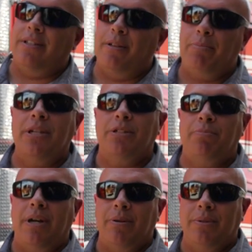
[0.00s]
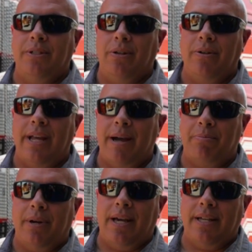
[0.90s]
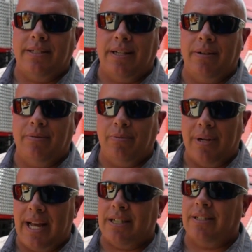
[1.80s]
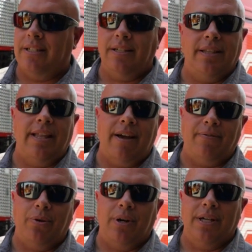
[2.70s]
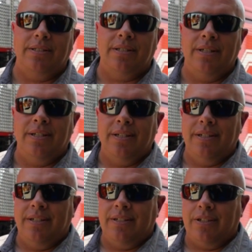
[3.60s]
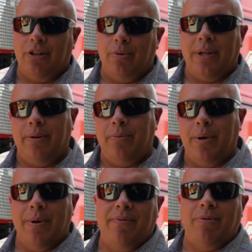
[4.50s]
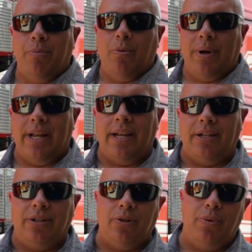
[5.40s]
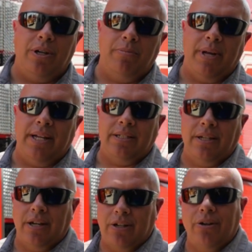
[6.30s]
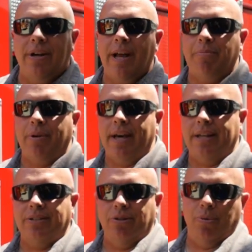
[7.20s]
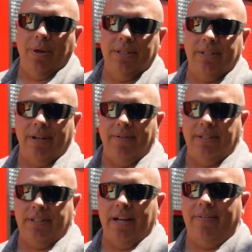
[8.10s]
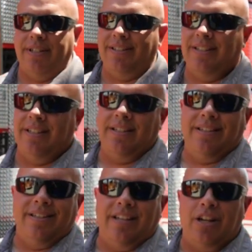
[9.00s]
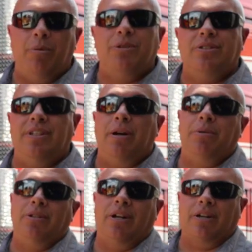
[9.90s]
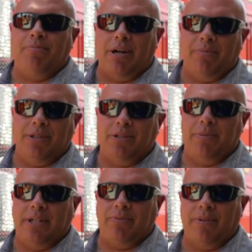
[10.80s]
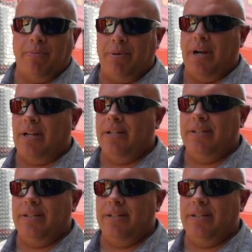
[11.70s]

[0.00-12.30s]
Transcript: and the Pierce PUC was the only apparatus that actually did that for us. So we went from a 182 wheelbase on our current apparatus to a 177 and almost doubled our compartment space with the PUC.